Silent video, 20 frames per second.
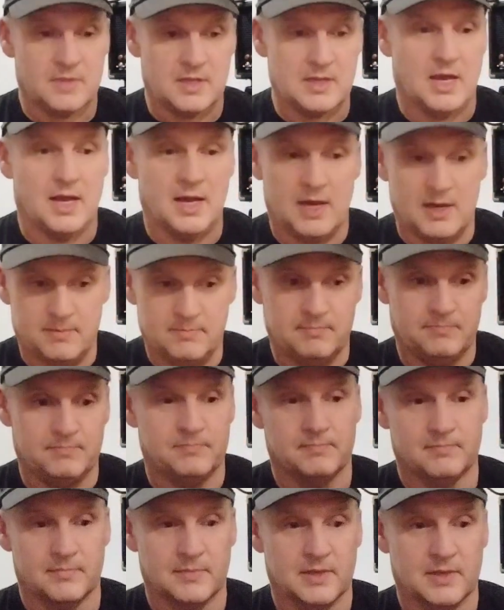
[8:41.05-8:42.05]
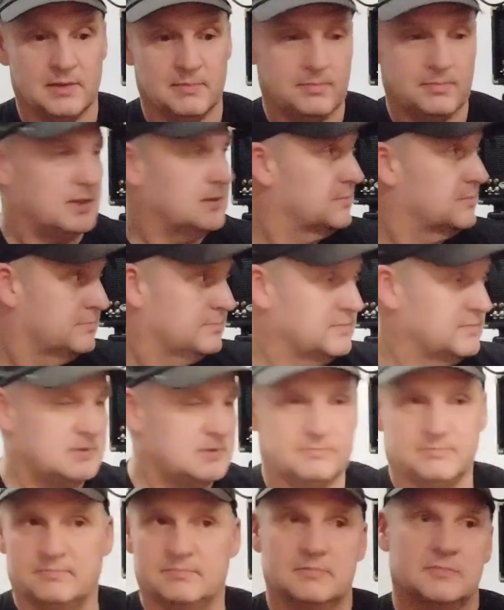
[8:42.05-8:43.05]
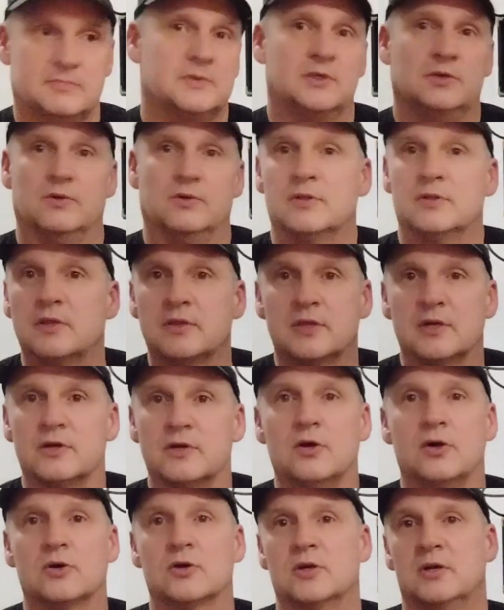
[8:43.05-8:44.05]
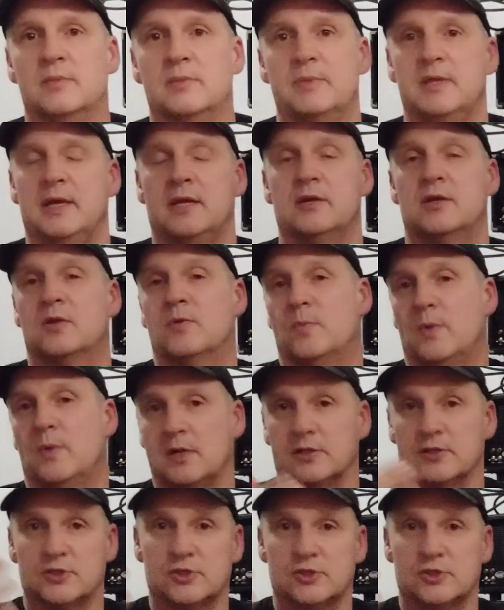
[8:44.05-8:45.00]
But you know, they're not going to be the end of the world.